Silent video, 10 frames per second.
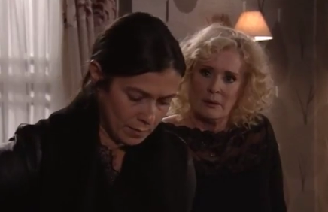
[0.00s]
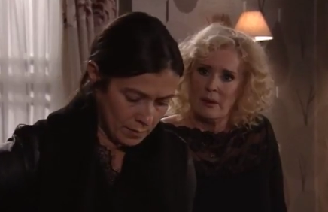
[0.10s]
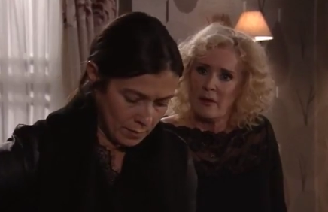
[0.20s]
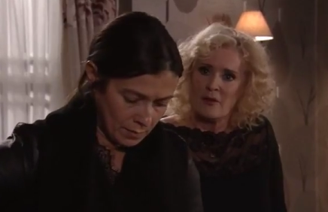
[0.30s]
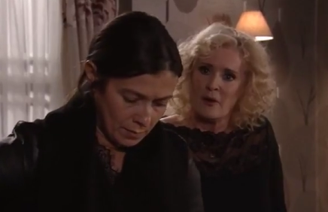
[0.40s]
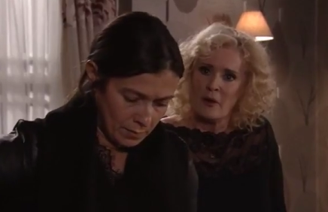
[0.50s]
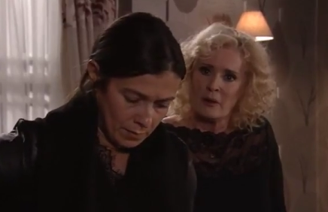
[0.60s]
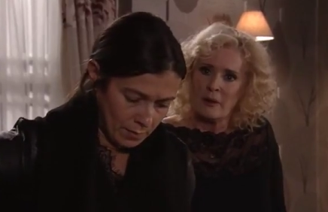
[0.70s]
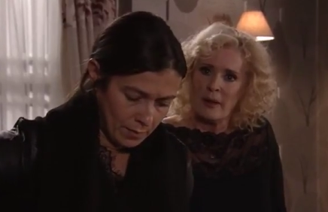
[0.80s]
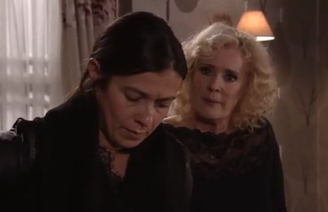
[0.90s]
Speaker 1: That's not a
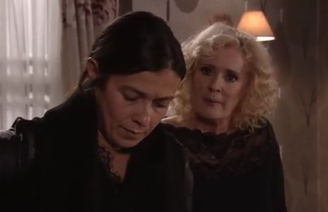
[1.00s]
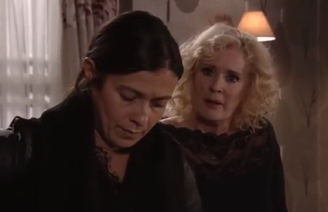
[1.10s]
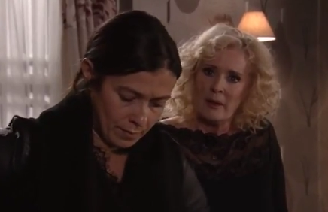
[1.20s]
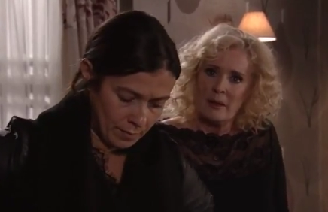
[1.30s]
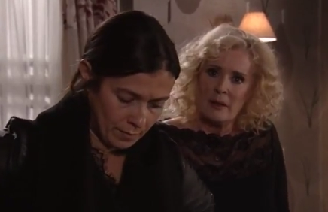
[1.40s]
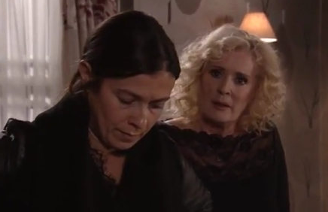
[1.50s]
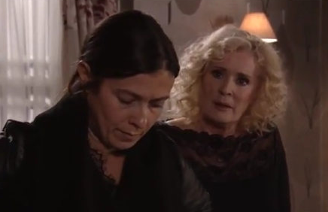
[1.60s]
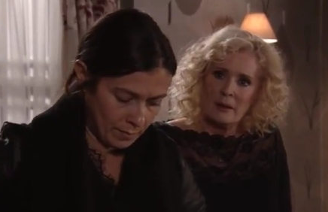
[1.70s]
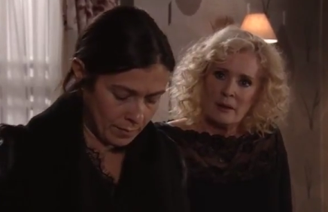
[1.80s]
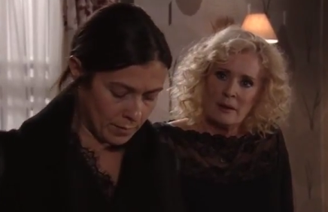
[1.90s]
crime.
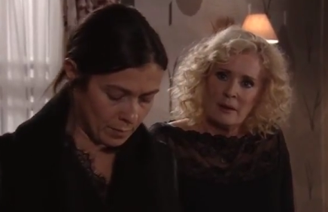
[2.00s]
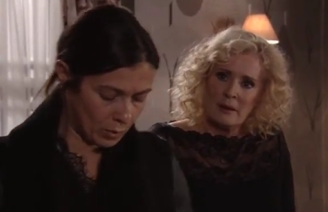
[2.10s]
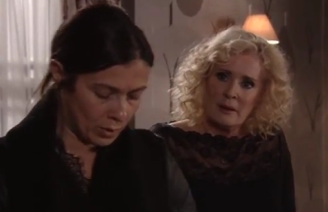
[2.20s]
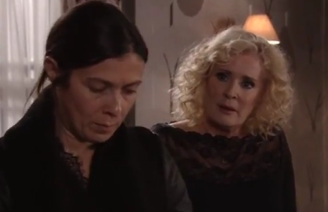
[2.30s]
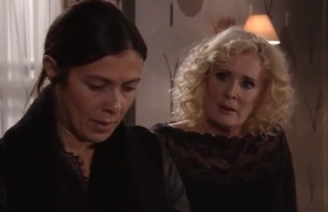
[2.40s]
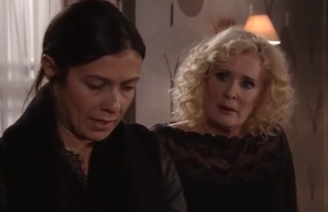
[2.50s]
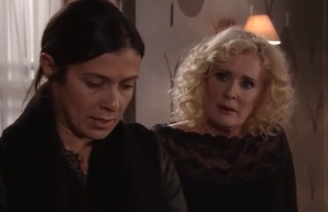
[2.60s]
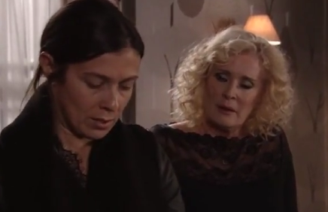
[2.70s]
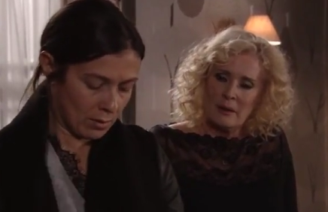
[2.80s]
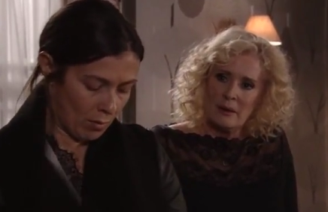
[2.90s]
Just pulling
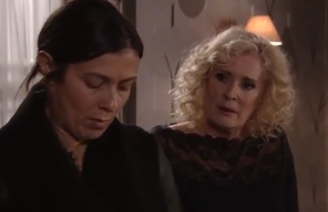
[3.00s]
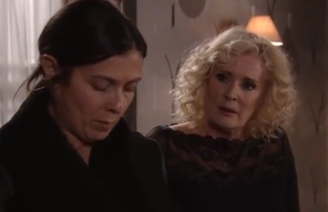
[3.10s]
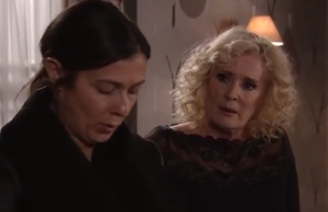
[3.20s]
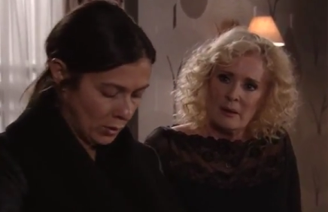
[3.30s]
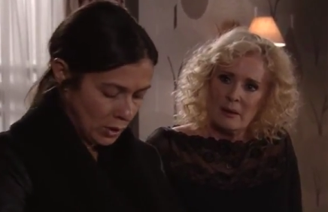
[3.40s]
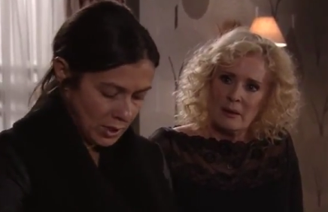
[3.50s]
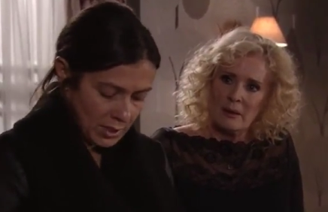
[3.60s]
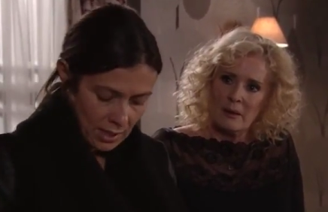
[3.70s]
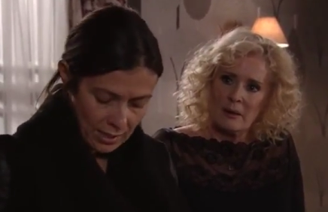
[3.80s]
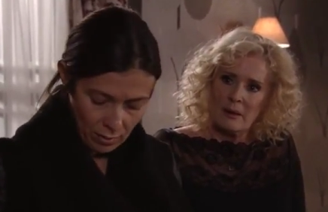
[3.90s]
pints and throwing punches.
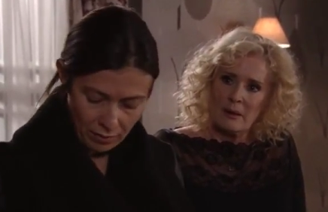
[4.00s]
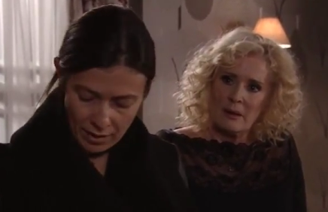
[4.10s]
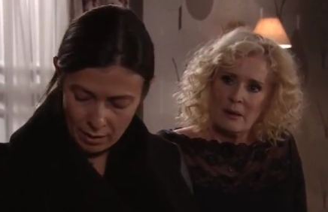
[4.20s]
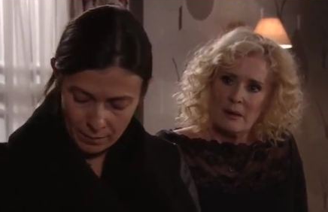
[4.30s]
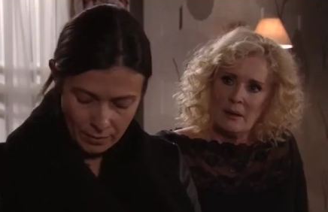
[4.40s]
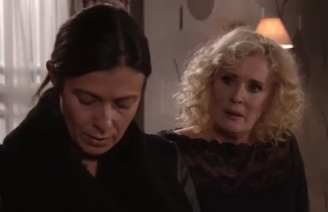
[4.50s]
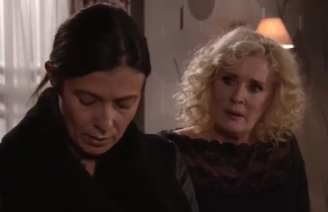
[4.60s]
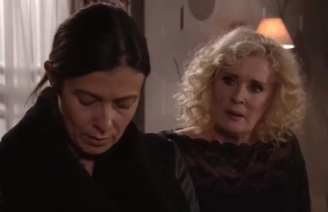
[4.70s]
It's like nothing happened.